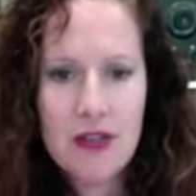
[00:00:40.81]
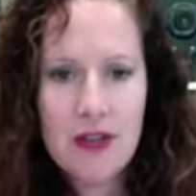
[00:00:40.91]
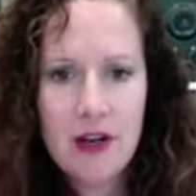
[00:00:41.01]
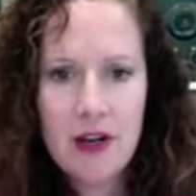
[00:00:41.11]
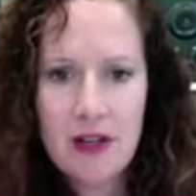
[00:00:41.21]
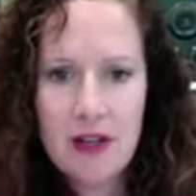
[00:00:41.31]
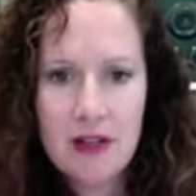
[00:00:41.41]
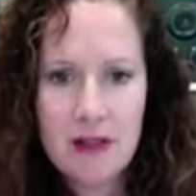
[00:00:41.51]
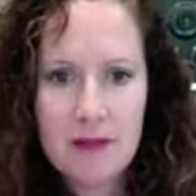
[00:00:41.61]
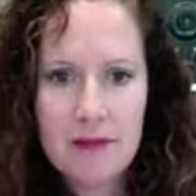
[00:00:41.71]

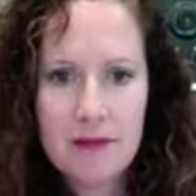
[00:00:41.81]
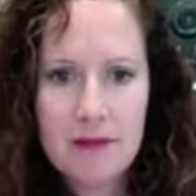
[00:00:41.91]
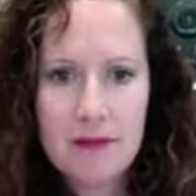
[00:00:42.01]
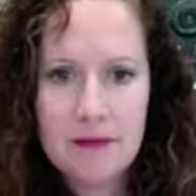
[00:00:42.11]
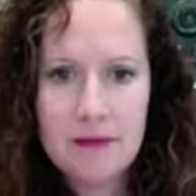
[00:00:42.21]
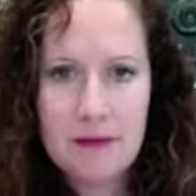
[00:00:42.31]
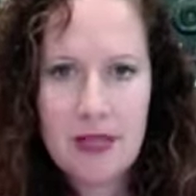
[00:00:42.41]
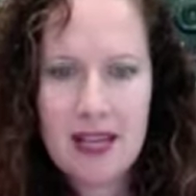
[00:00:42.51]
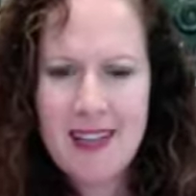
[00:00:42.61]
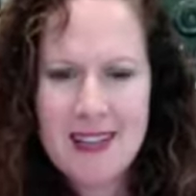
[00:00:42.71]
I
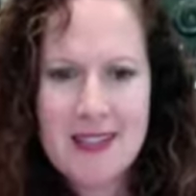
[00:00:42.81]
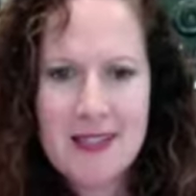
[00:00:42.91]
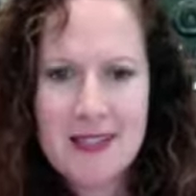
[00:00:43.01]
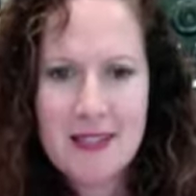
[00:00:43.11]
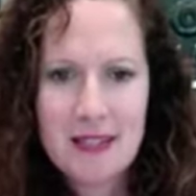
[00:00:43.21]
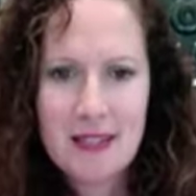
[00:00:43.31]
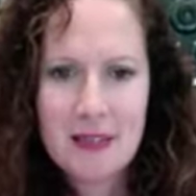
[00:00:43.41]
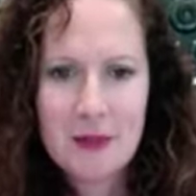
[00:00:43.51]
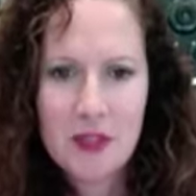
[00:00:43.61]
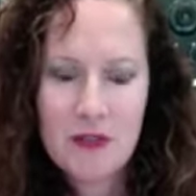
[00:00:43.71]
had the statistic,
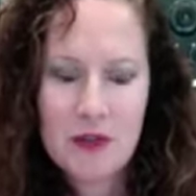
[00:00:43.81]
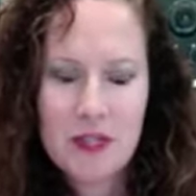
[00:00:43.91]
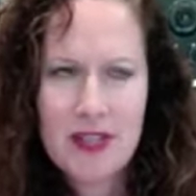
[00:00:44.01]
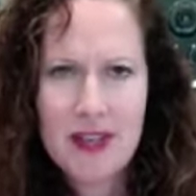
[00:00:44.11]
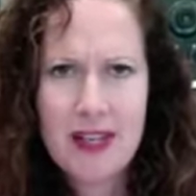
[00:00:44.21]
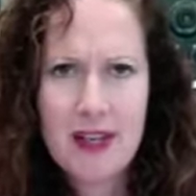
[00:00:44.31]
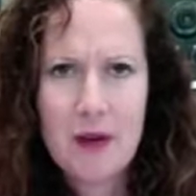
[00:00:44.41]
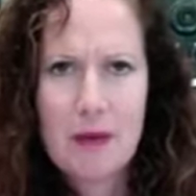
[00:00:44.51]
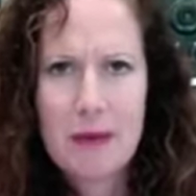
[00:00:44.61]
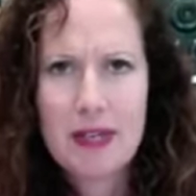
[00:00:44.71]
which of course now I can't
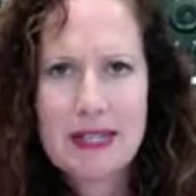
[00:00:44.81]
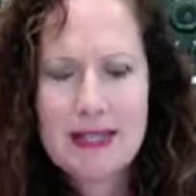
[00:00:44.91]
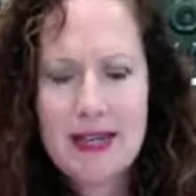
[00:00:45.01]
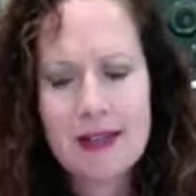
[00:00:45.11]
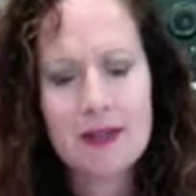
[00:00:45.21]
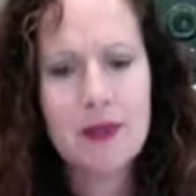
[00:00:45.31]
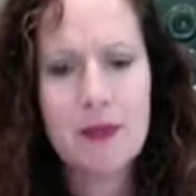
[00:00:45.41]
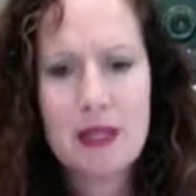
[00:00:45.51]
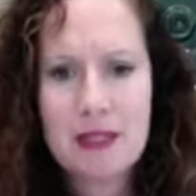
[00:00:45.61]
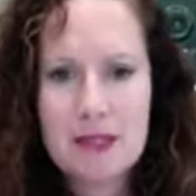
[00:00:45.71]
remember exactly what it
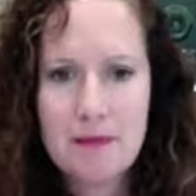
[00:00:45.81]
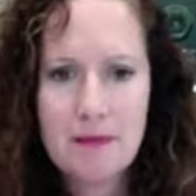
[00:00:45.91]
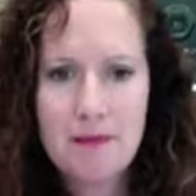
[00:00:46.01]
was,